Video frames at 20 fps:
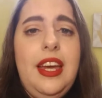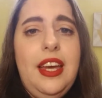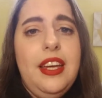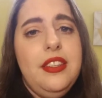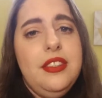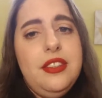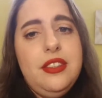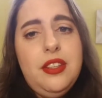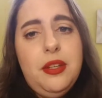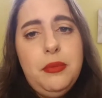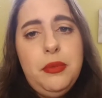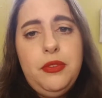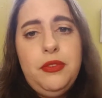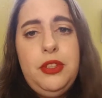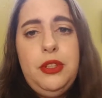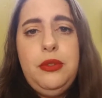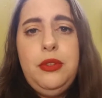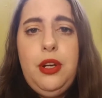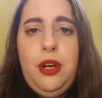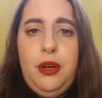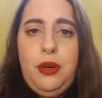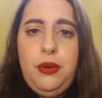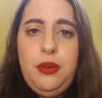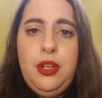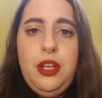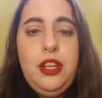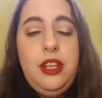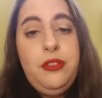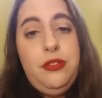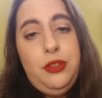As some of you know,
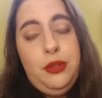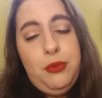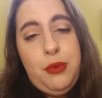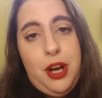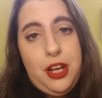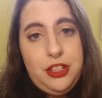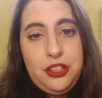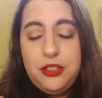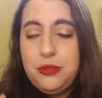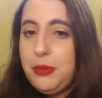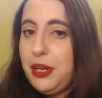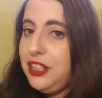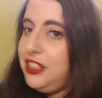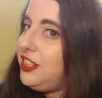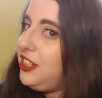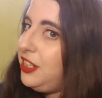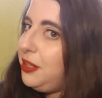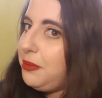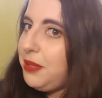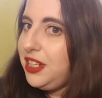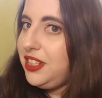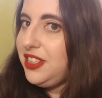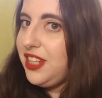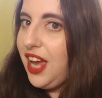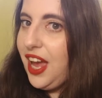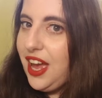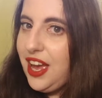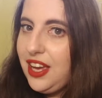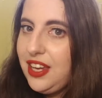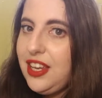if you watched my TMI
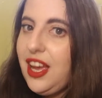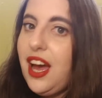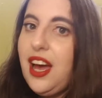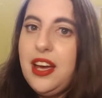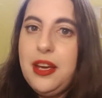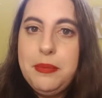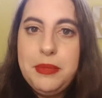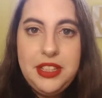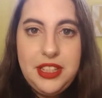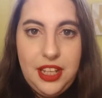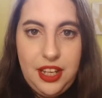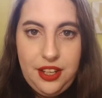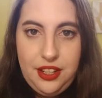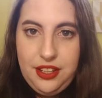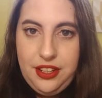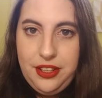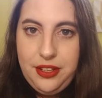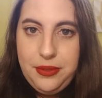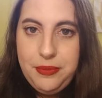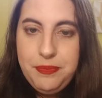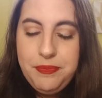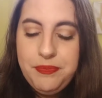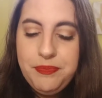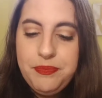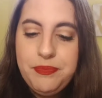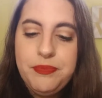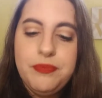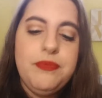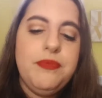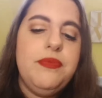tag, I'm Italian.
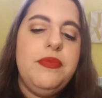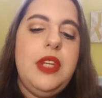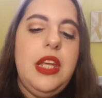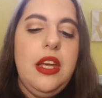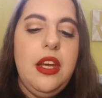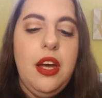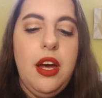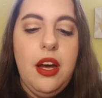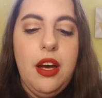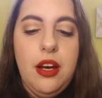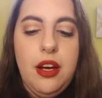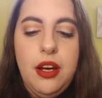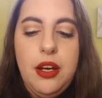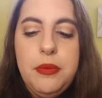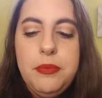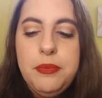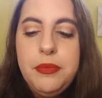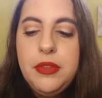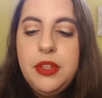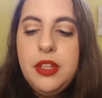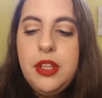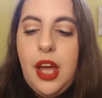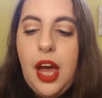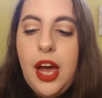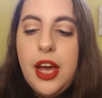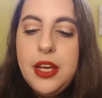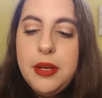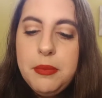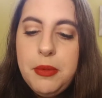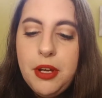Um,
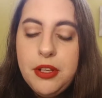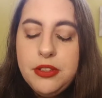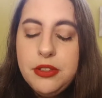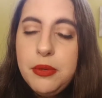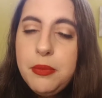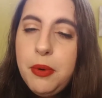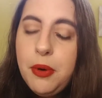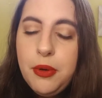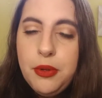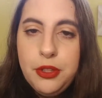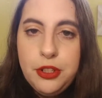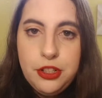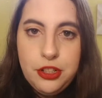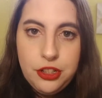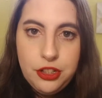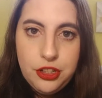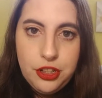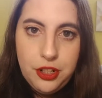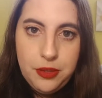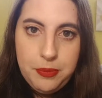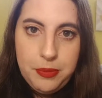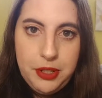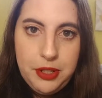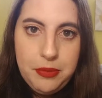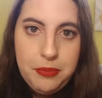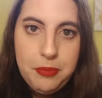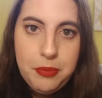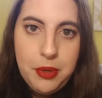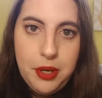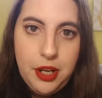I am also Polish and
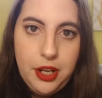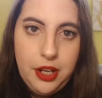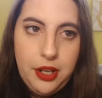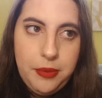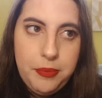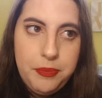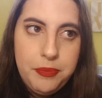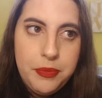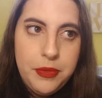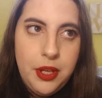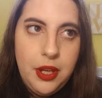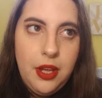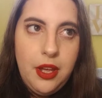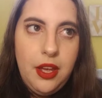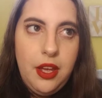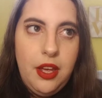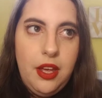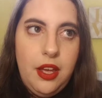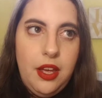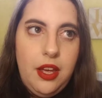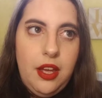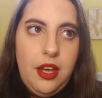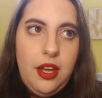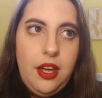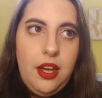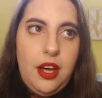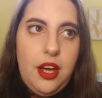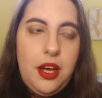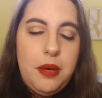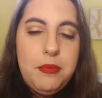German, but
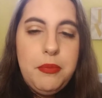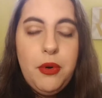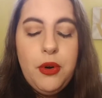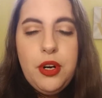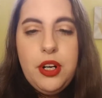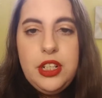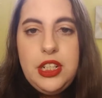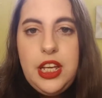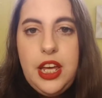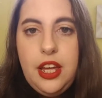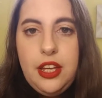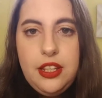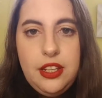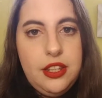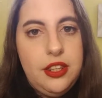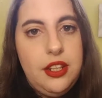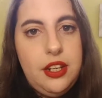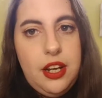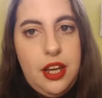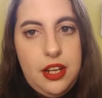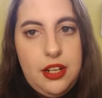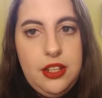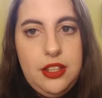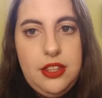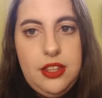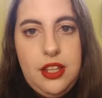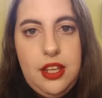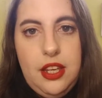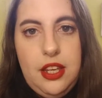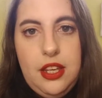I'm more Italian than
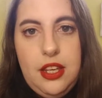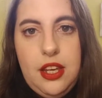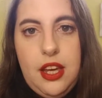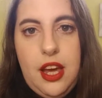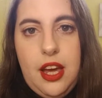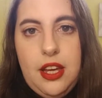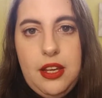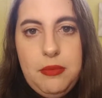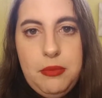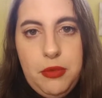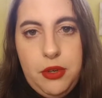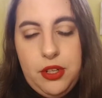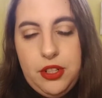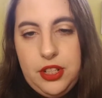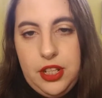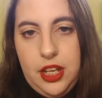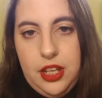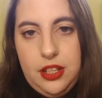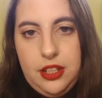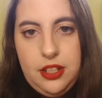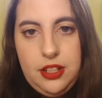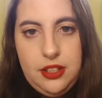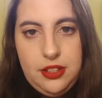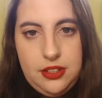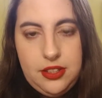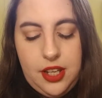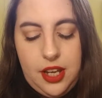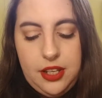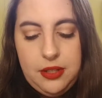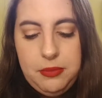anything. I have more Italian
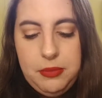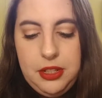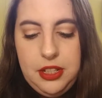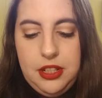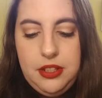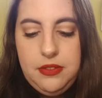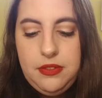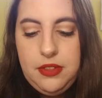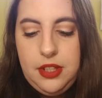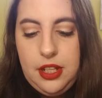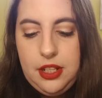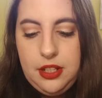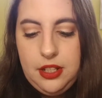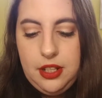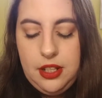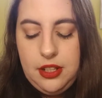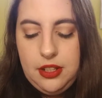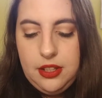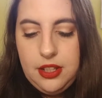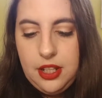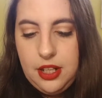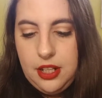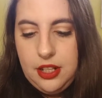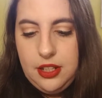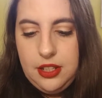inside me than